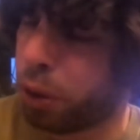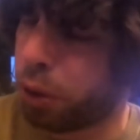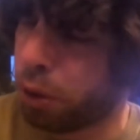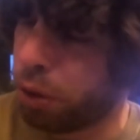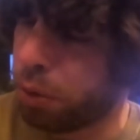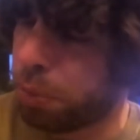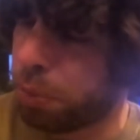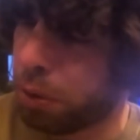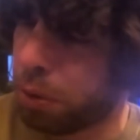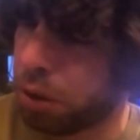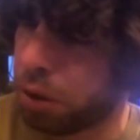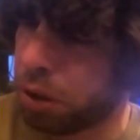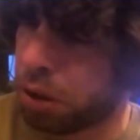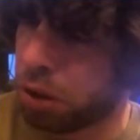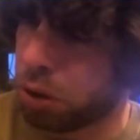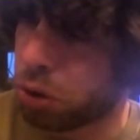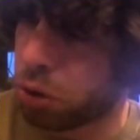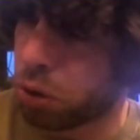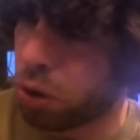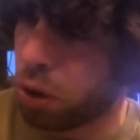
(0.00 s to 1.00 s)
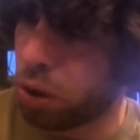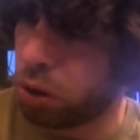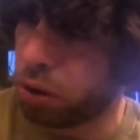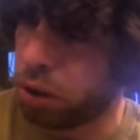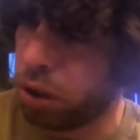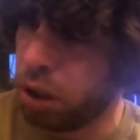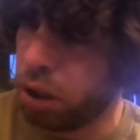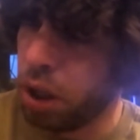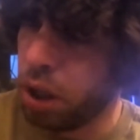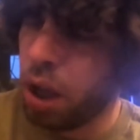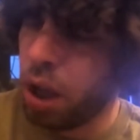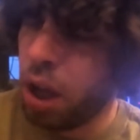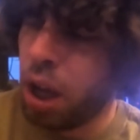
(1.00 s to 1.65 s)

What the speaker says: a third-party controller.